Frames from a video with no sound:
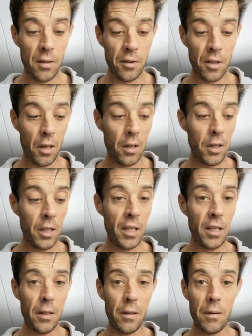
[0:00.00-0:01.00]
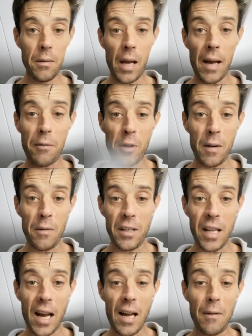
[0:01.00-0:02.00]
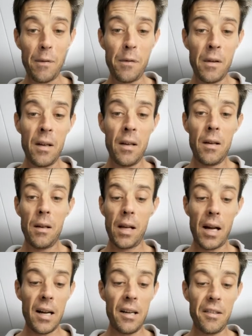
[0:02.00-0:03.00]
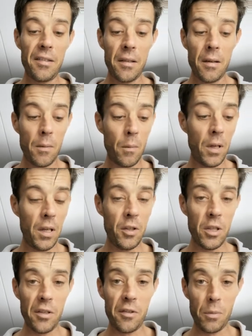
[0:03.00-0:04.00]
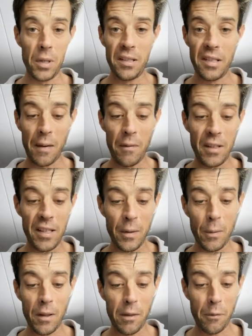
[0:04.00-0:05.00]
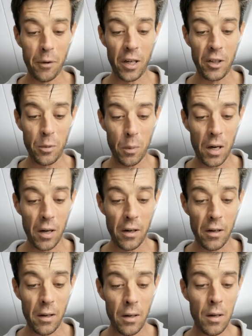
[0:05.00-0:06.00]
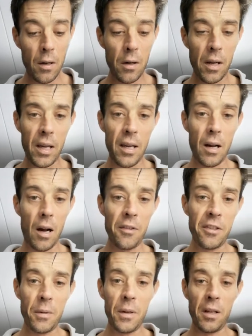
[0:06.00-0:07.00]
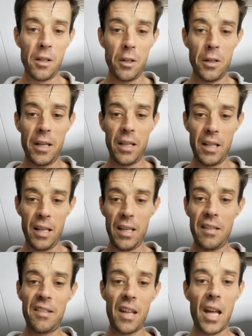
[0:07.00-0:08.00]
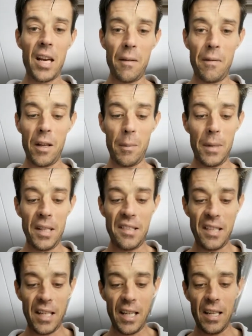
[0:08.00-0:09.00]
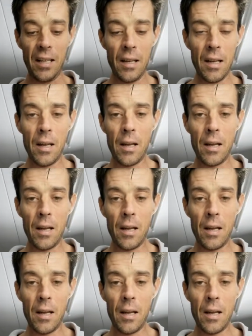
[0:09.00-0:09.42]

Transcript: so you need to, after every dive, guys, we just rinse everything with fresh water. Okay, also including the inside of the BCD.